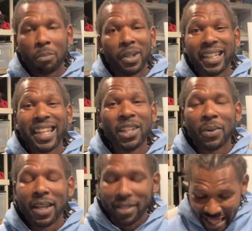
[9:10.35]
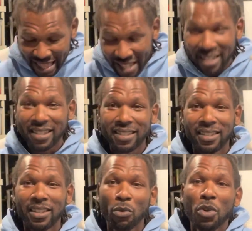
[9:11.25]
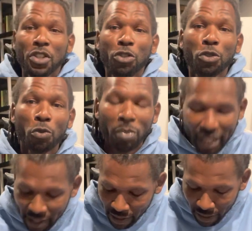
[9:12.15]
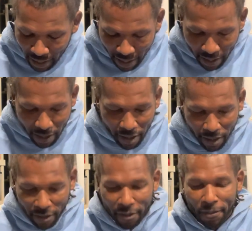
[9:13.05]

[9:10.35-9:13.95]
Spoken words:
But anyways, this was a true blessing, and